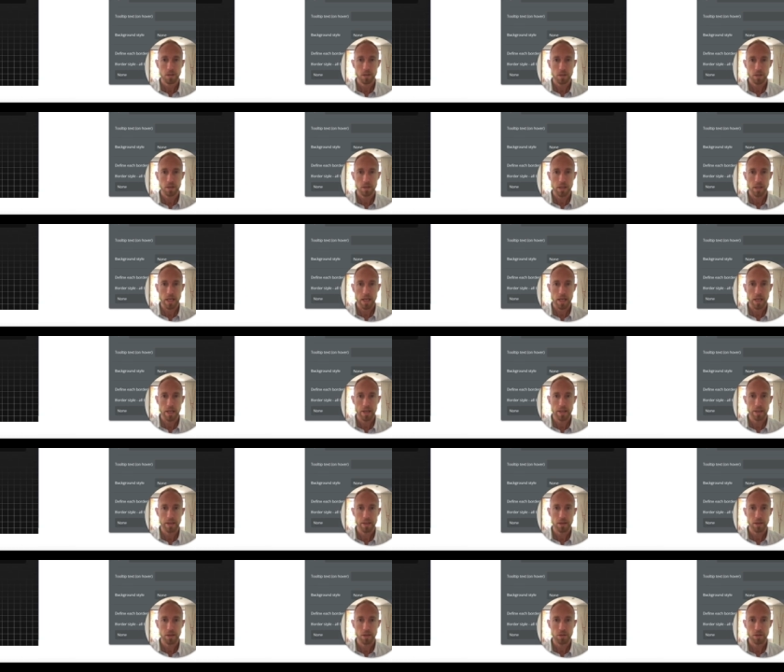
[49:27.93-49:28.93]

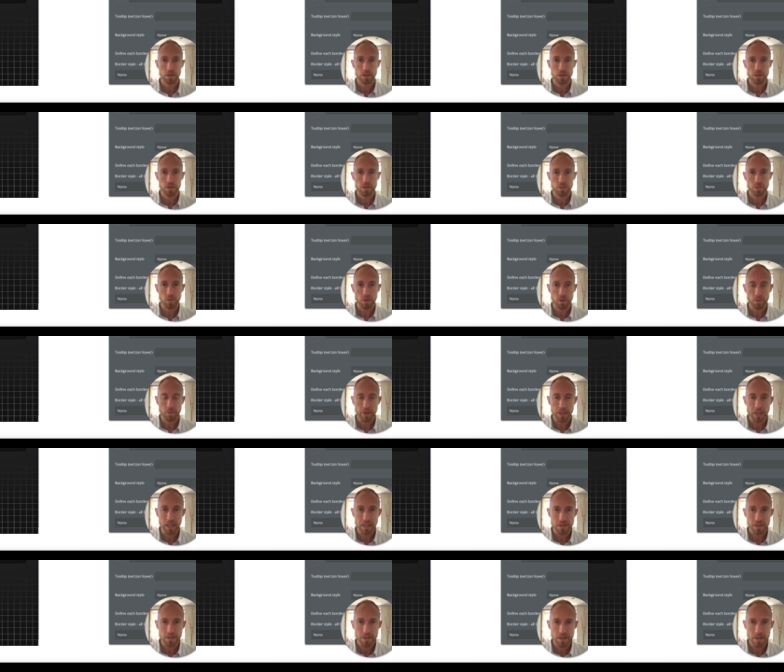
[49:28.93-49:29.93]
That looks what we got
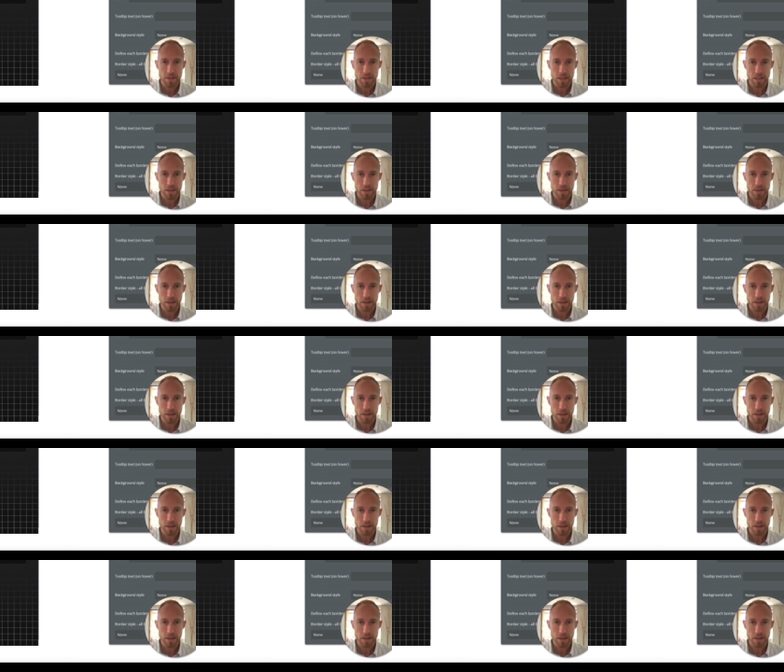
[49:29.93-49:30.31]
16